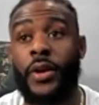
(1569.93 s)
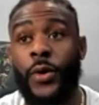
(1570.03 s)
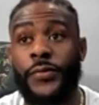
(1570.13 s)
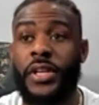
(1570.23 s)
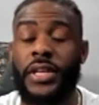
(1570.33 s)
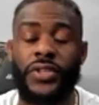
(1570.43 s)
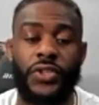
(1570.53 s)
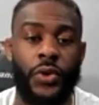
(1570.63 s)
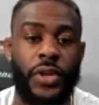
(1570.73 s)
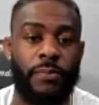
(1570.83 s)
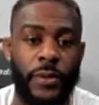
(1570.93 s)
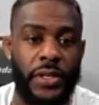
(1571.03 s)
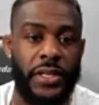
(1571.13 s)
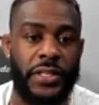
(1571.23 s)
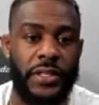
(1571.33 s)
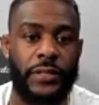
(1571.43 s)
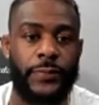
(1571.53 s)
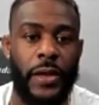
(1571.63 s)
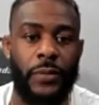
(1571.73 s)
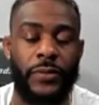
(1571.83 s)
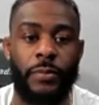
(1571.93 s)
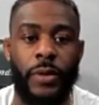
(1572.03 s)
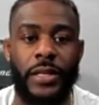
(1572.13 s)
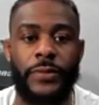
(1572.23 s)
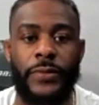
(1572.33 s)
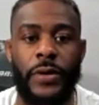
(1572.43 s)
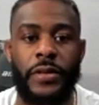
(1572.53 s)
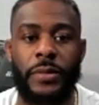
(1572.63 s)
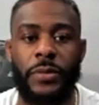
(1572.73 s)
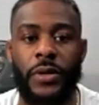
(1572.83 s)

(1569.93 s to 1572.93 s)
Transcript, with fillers: And hopefully he gets to show that brilliance in this fight with Brad Tavares.